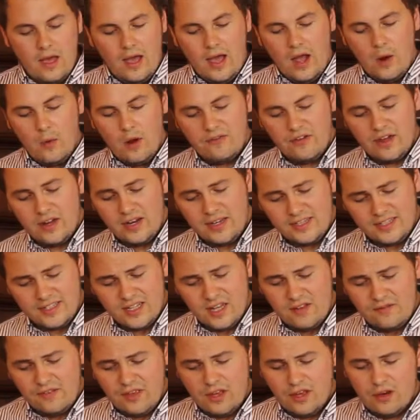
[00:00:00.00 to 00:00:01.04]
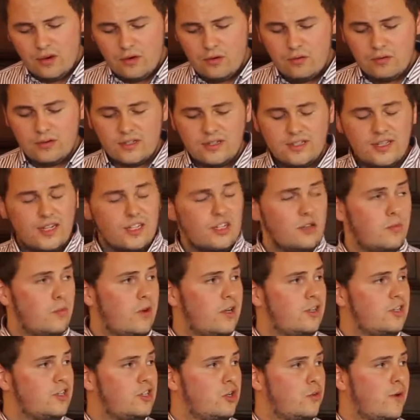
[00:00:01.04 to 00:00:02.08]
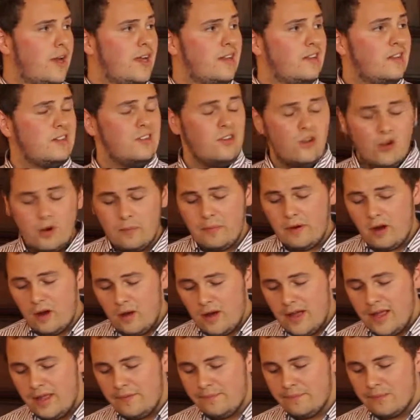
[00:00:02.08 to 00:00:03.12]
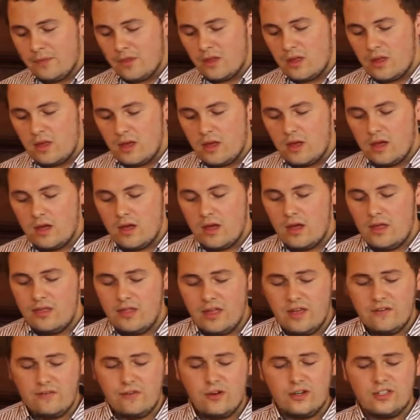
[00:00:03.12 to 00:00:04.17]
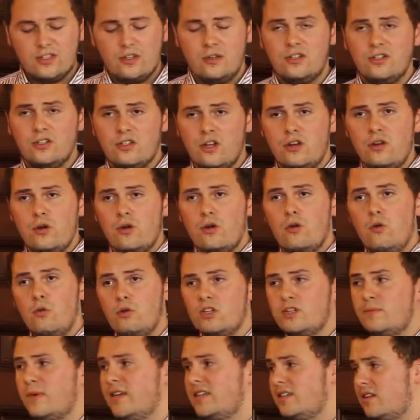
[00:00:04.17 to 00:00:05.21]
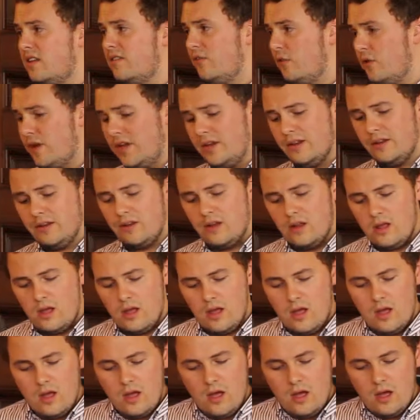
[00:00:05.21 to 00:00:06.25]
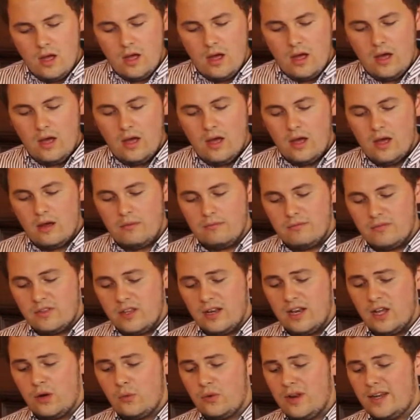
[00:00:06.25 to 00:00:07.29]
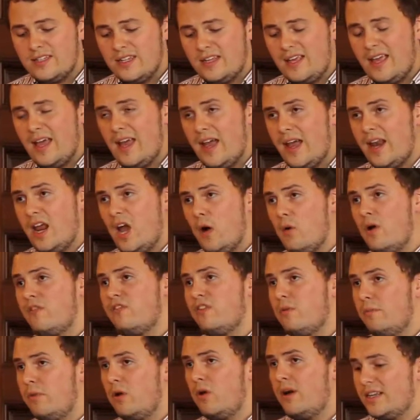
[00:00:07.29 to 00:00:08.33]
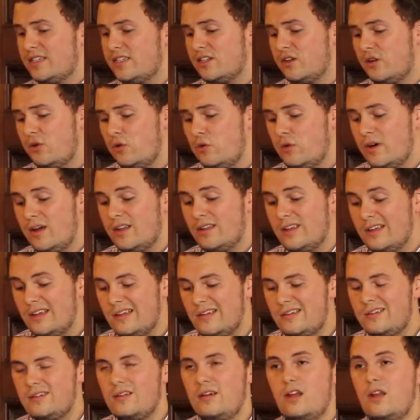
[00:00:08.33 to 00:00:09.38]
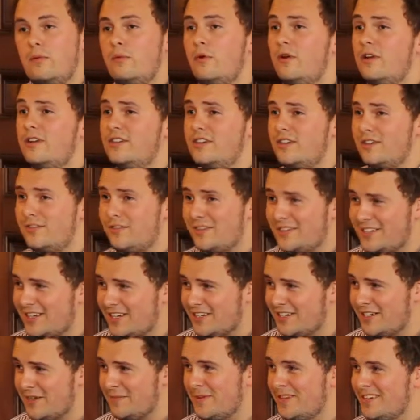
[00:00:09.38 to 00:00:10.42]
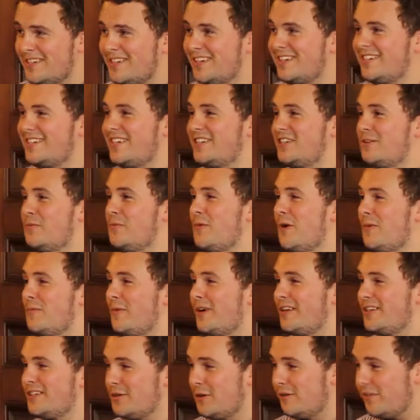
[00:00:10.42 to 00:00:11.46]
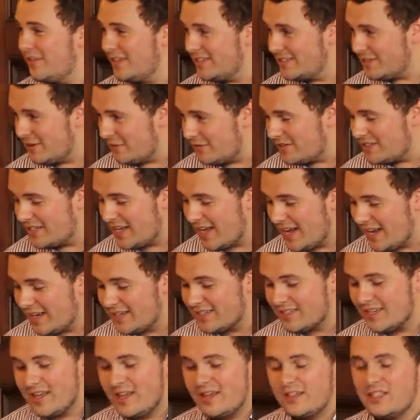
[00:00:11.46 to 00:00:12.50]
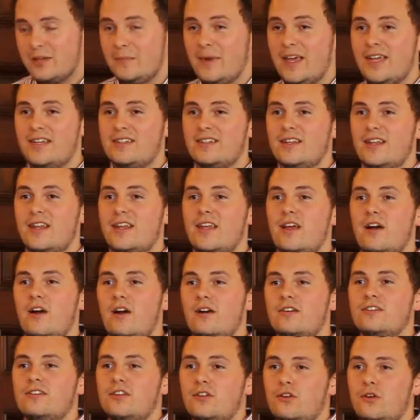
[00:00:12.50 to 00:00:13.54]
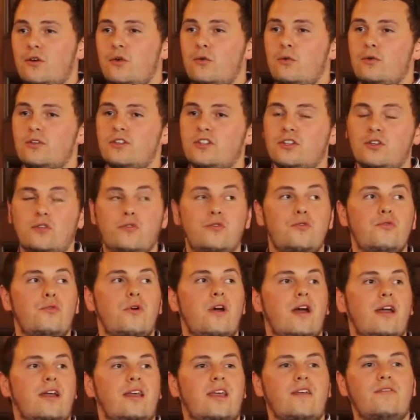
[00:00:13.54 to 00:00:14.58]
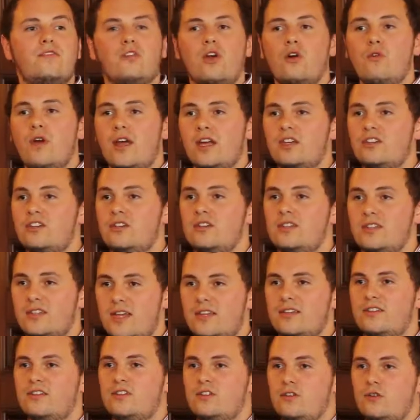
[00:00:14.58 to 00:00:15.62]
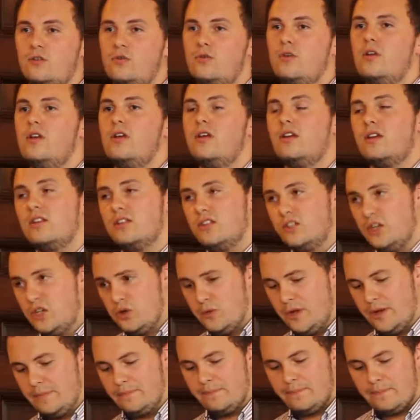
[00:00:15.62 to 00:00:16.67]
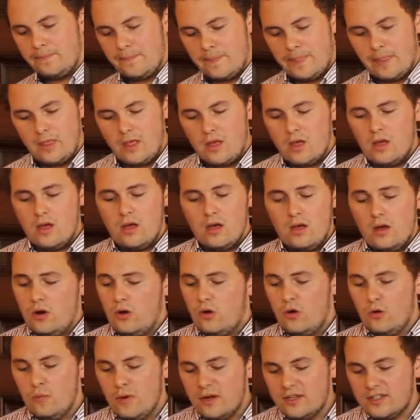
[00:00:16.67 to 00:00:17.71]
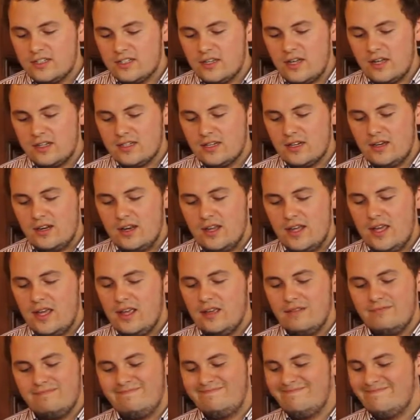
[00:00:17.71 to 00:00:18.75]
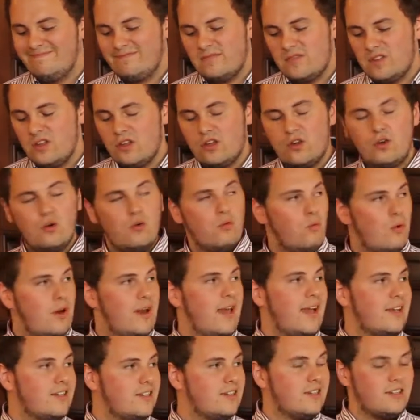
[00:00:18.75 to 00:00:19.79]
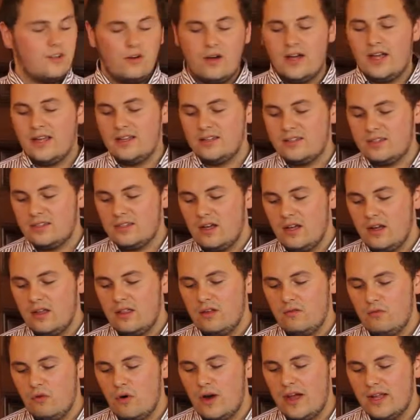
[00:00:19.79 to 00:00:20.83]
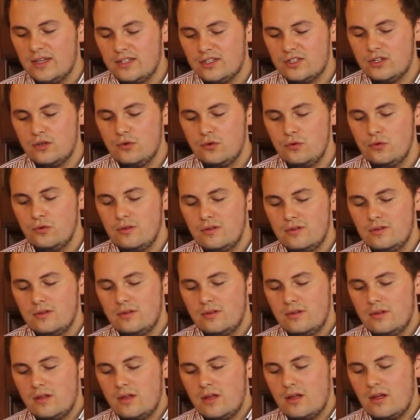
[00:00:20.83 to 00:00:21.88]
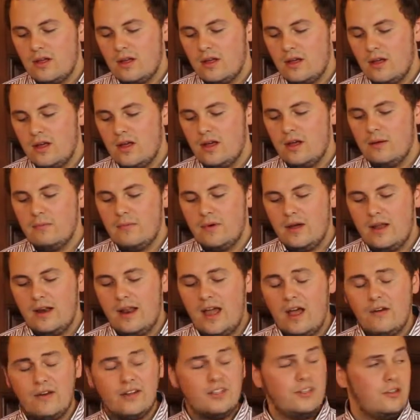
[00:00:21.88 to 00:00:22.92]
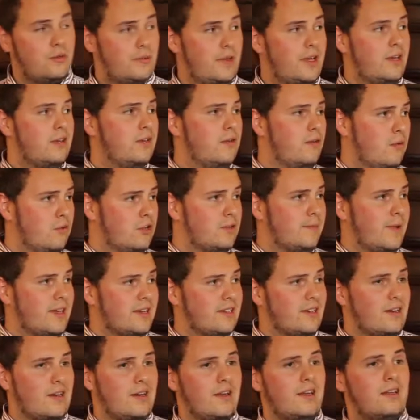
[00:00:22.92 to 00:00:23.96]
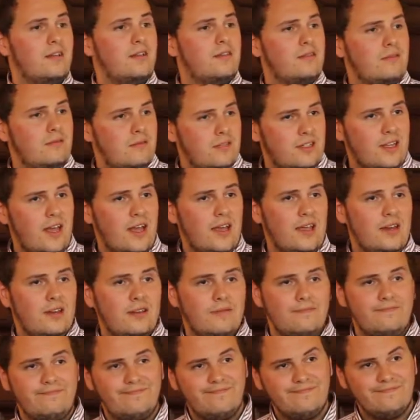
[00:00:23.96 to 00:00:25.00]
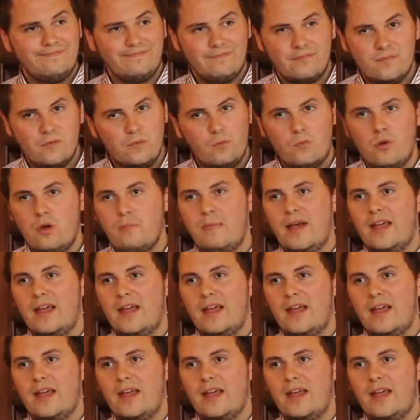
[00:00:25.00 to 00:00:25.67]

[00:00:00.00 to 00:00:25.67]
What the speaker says: However, in a CVL, section 128 does not apply, and therefore executions are not automatically void. The liquidator can, however, apply to court under, and I apologise for the section numbers, section 112 of the Insolvency Act, to basically ask the court to give directions as to continuing. Almost certainly, the court will exercise the right to allow it to be automatically stayed. We're